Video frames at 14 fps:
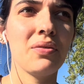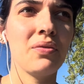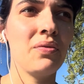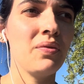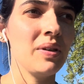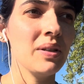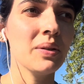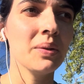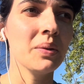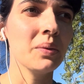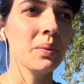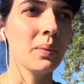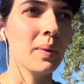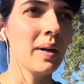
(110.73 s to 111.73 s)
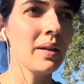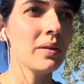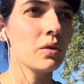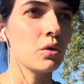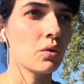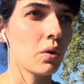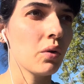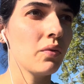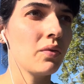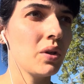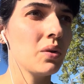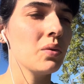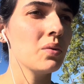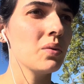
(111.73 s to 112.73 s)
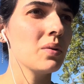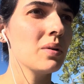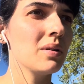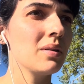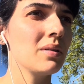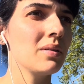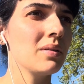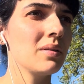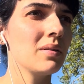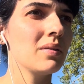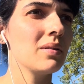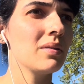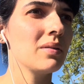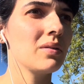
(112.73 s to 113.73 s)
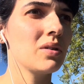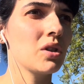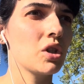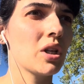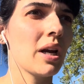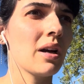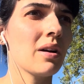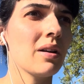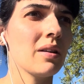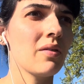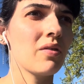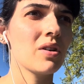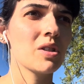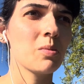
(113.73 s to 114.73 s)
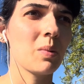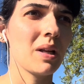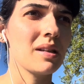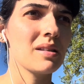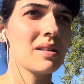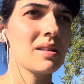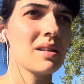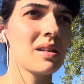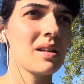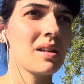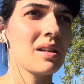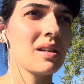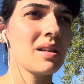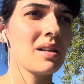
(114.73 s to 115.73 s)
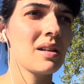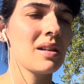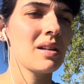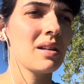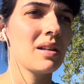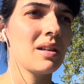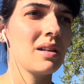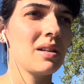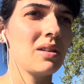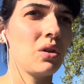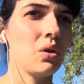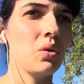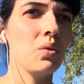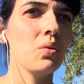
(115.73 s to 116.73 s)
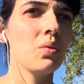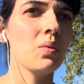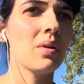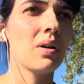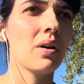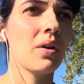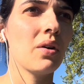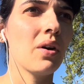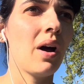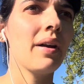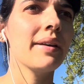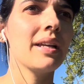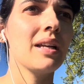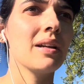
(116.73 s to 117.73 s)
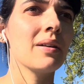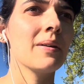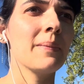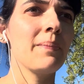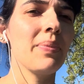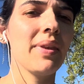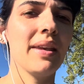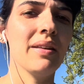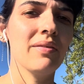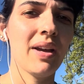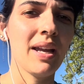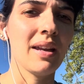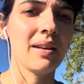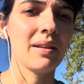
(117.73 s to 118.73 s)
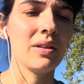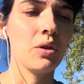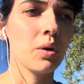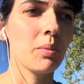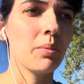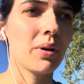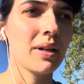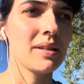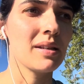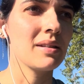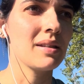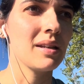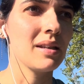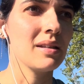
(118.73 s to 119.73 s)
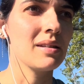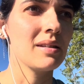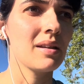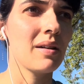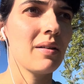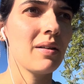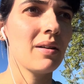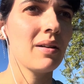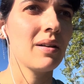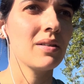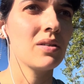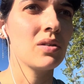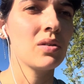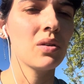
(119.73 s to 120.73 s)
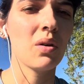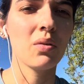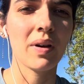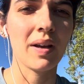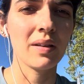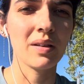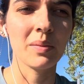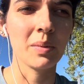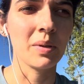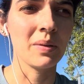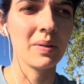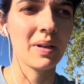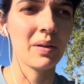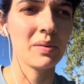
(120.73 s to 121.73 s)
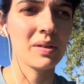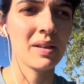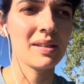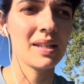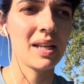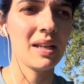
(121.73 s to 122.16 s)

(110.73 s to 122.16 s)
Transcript: feel what drove you to share in the first place. You are not here in vain. Your presence is so valuable. I was going to say